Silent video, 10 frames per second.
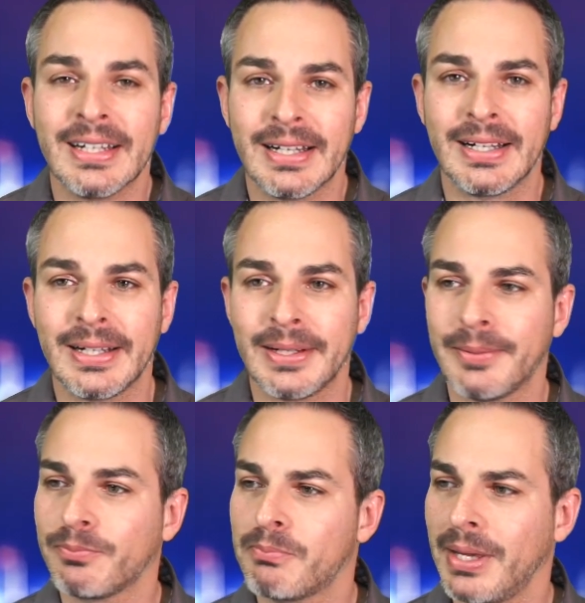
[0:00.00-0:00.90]

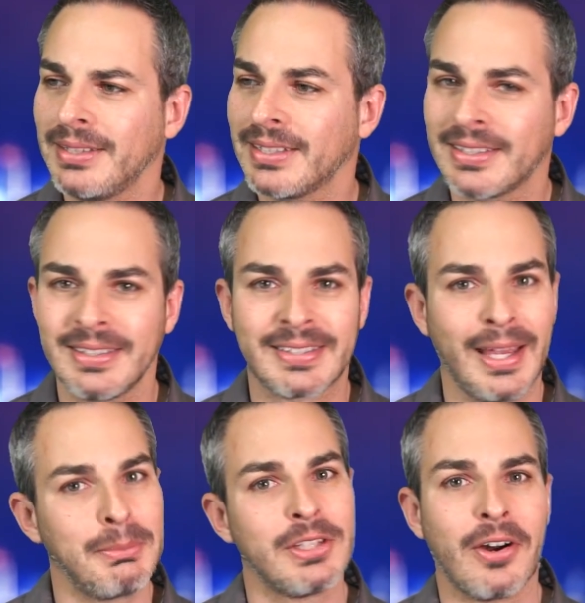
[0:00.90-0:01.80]
basically
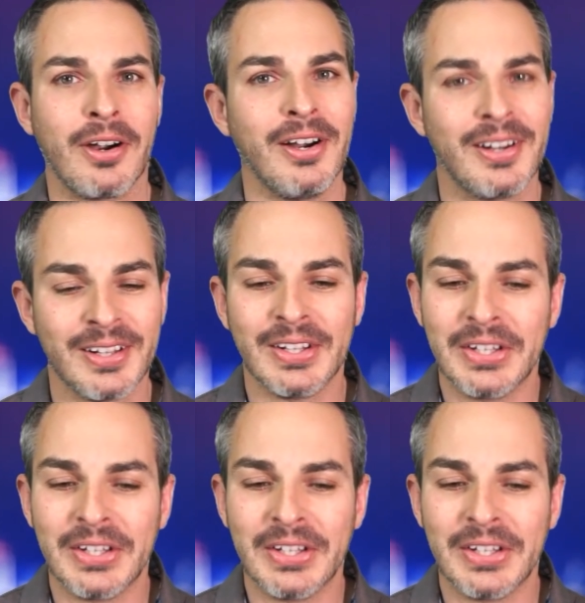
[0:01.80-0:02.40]
seminar,